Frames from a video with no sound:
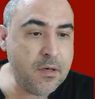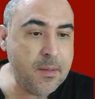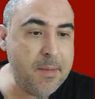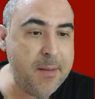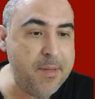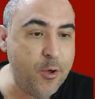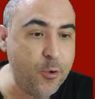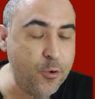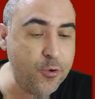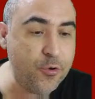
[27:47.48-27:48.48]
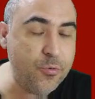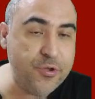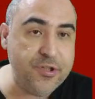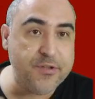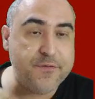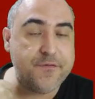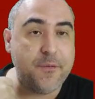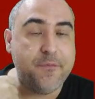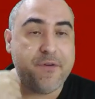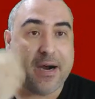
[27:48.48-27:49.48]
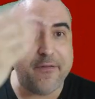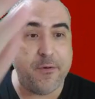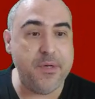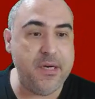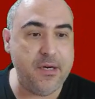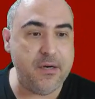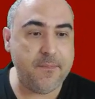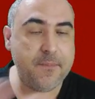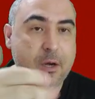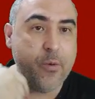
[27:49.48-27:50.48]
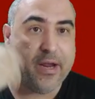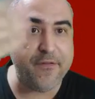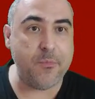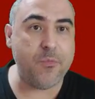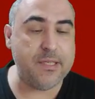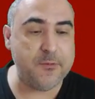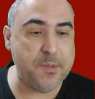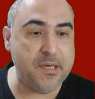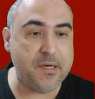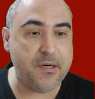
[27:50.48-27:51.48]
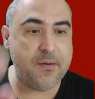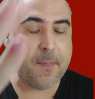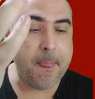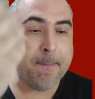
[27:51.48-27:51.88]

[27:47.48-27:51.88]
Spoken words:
may be huru, which is from far from here, away from the speaker.